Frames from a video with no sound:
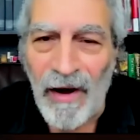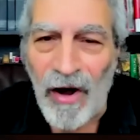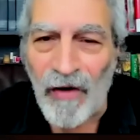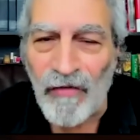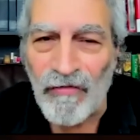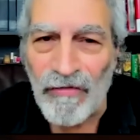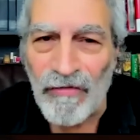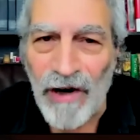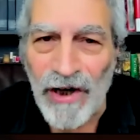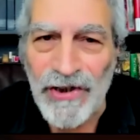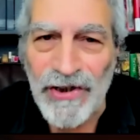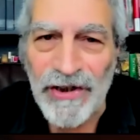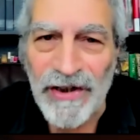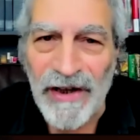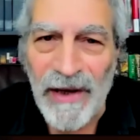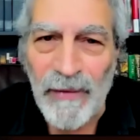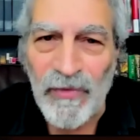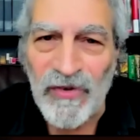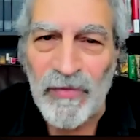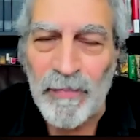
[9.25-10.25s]
on
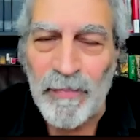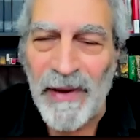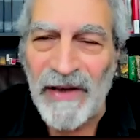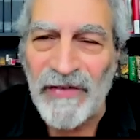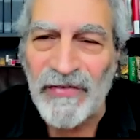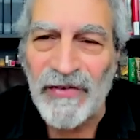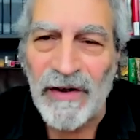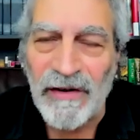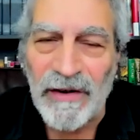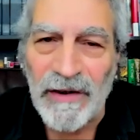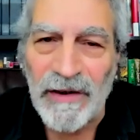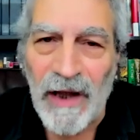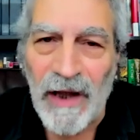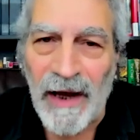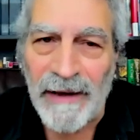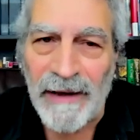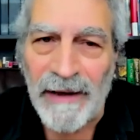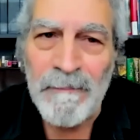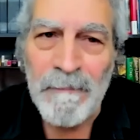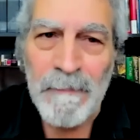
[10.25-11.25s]
Russiagate was based on a
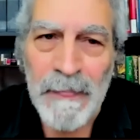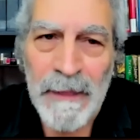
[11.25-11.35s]
lie.